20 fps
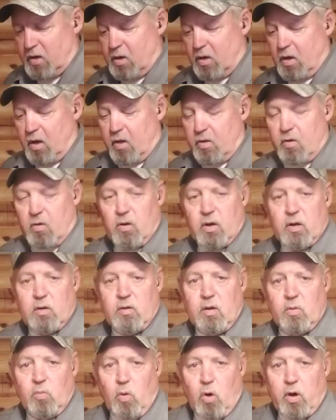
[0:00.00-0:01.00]
together
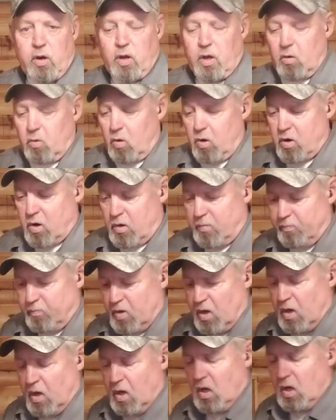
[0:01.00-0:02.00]
in working order.
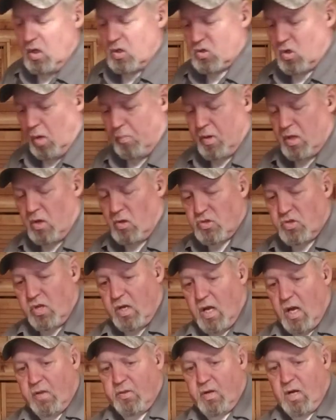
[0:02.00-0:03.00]
So I'm going to use the
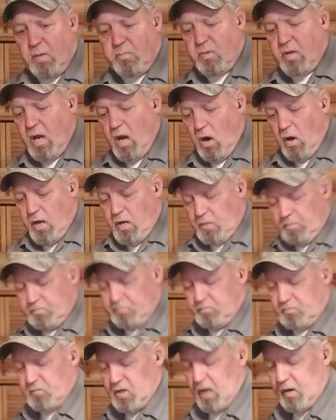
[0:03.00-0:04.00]
gun that I'm carrying.
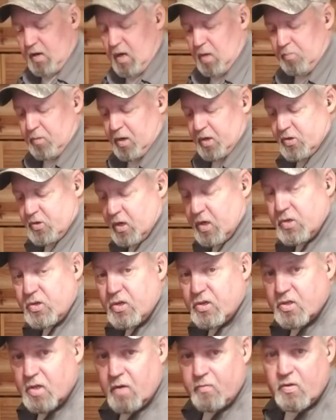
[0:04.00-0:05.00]
I've got my
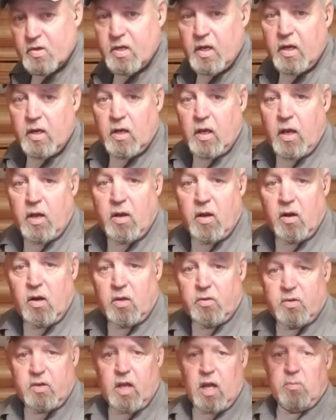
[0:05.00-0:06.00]
trusty 17 laying here
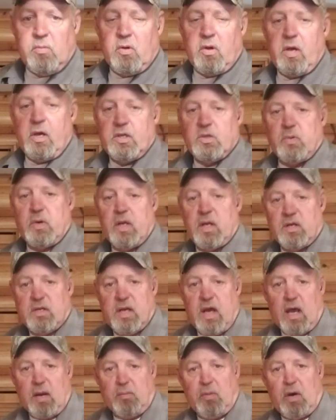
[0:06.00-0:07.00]
on the table in case we get
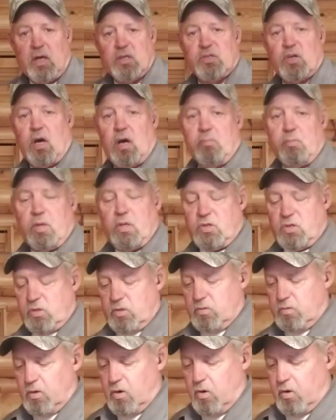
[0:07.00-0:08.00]
attacked by zombies
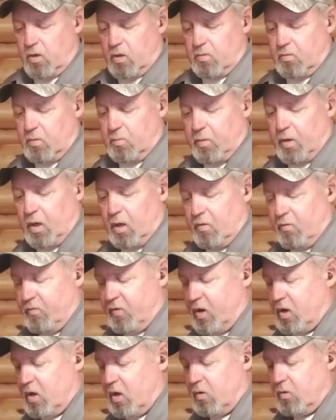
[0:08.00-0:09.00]
during the middle of
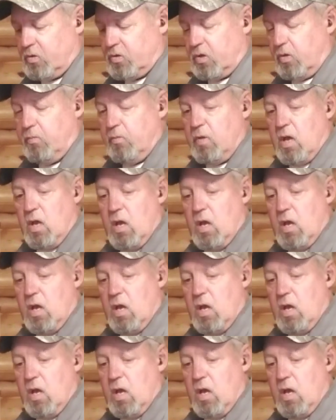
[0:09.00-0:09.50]
the video. So